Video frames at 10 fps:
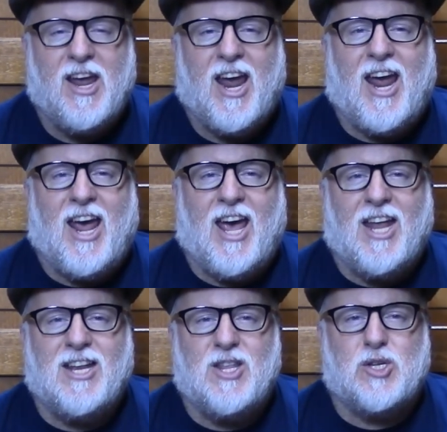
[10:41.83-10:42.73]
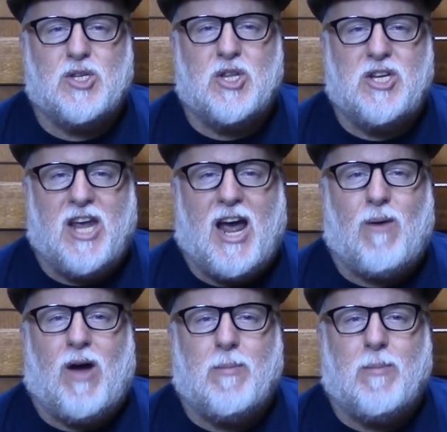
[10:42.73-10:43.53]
And this is the DIY